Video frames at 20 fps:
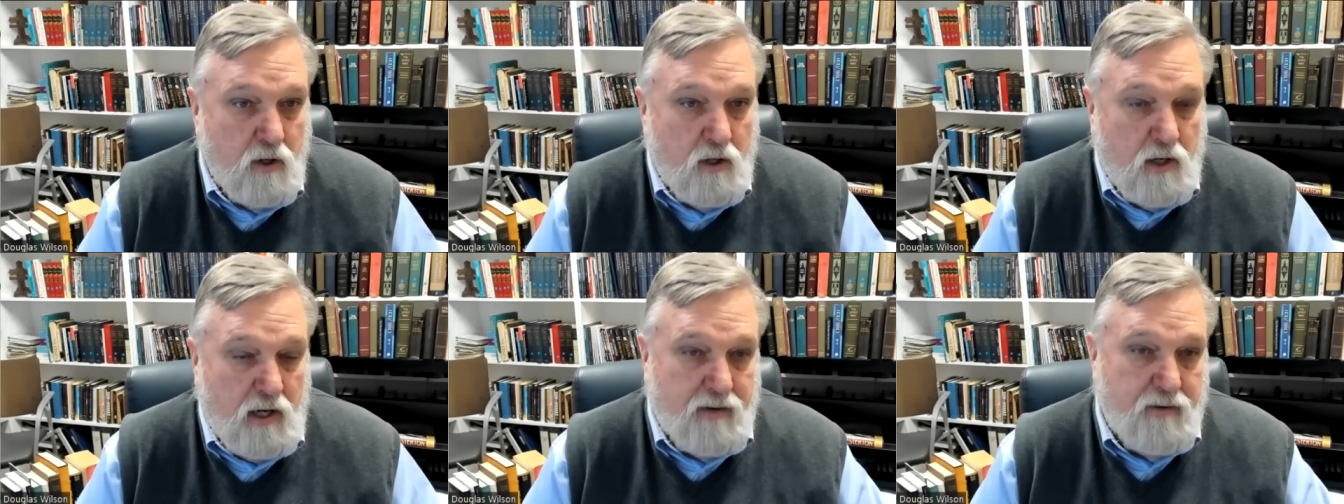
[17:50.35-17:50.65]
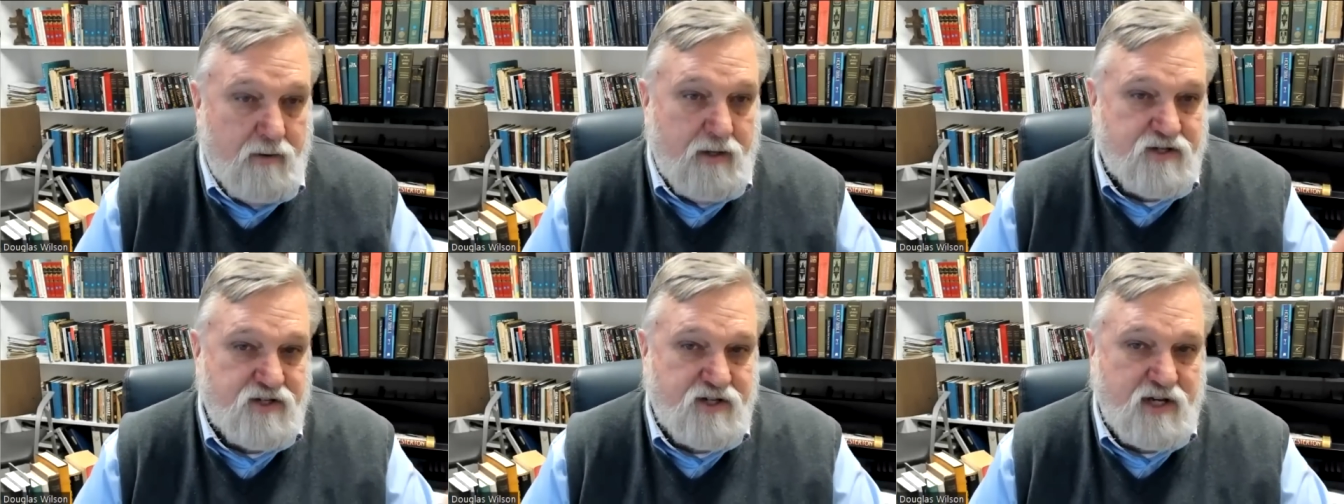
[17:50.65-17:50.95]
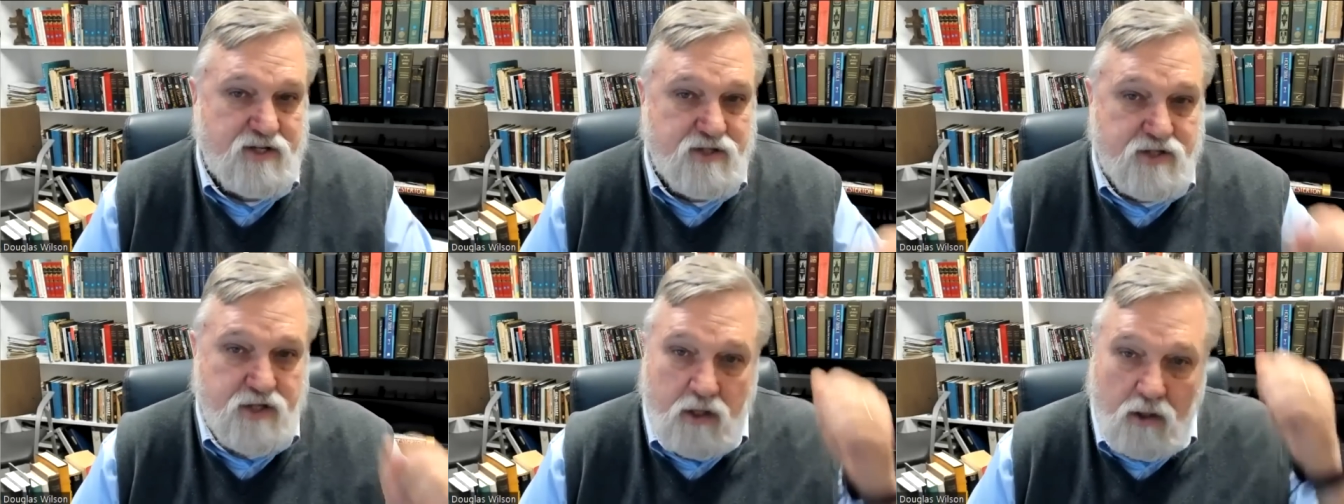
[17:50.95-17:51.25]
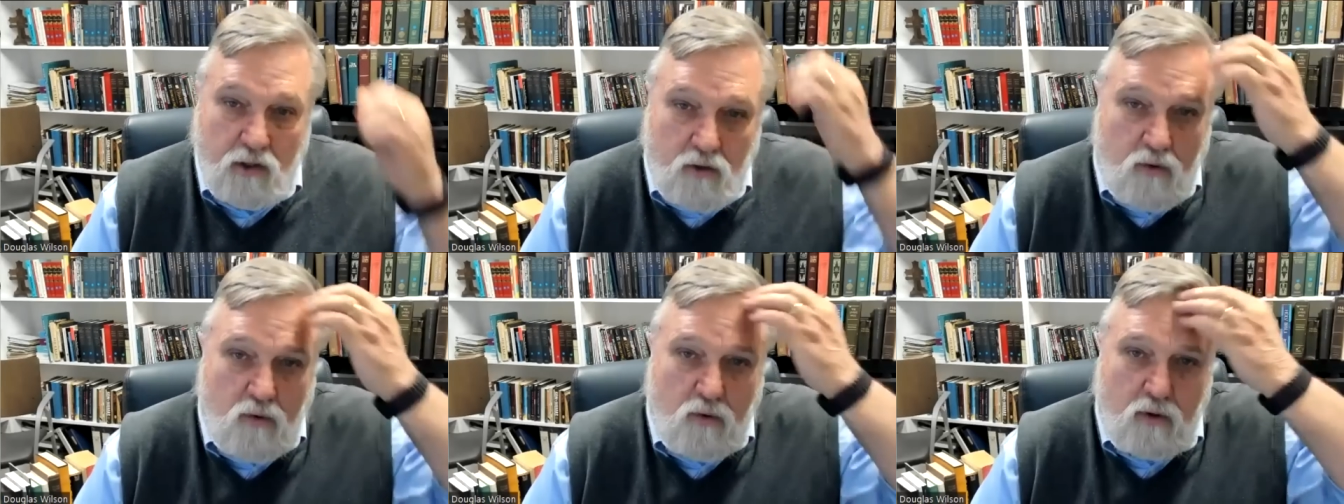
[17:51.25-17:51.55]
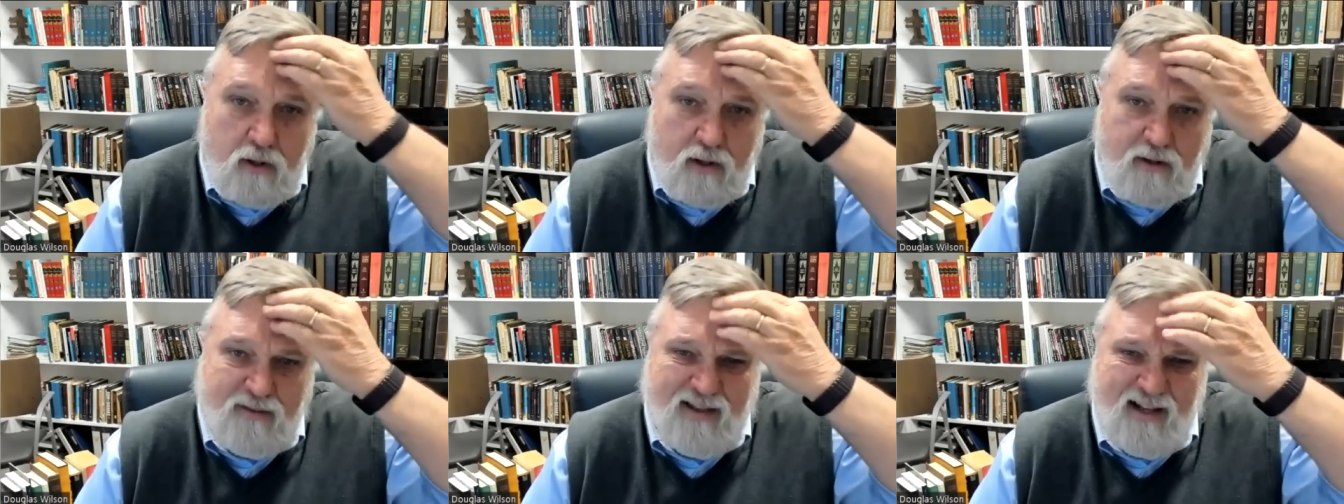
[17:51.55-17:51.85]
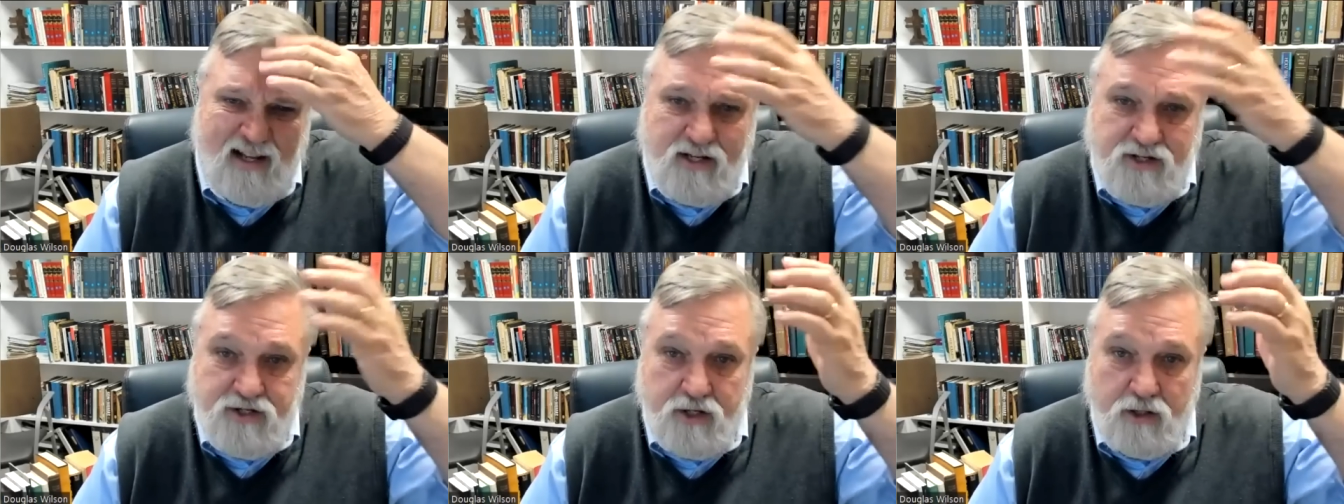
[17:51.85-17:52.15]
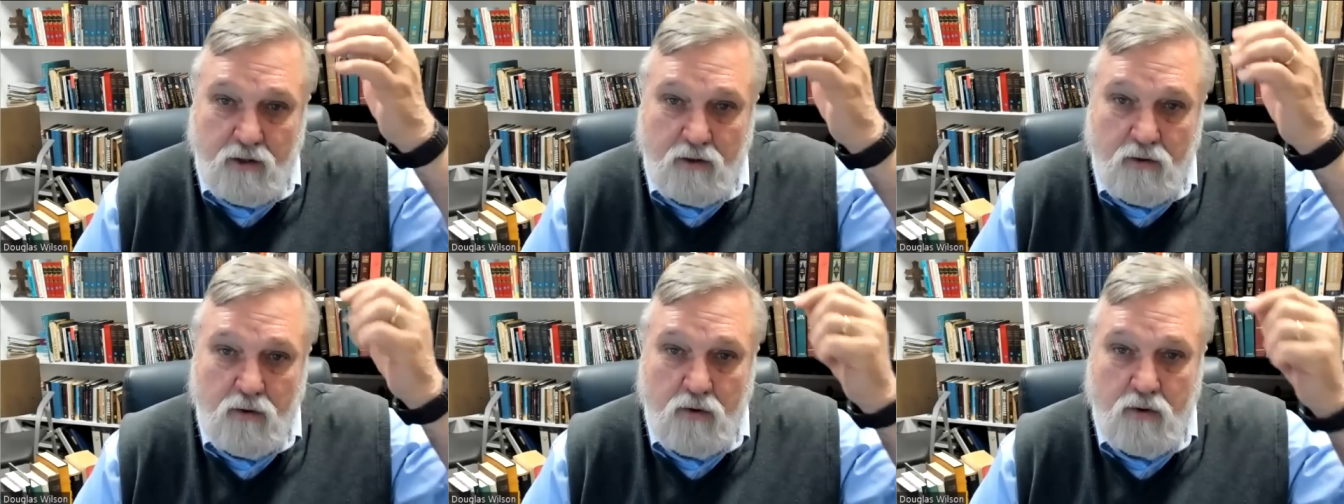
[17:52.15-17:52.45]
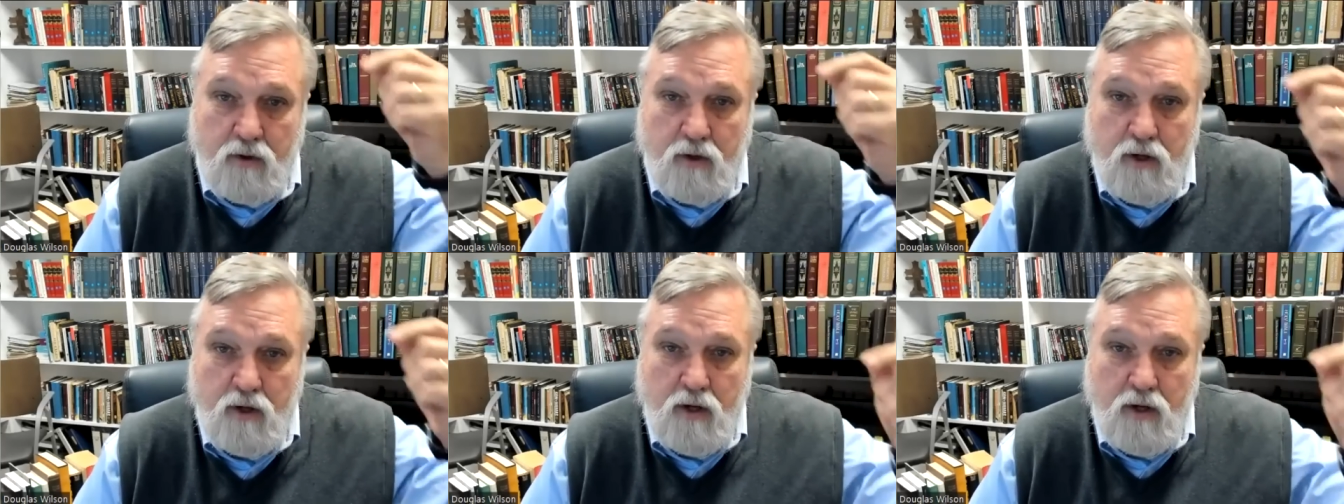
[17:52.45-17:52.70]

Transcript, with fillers: Uh, it says in Luke, I think it's in Luke,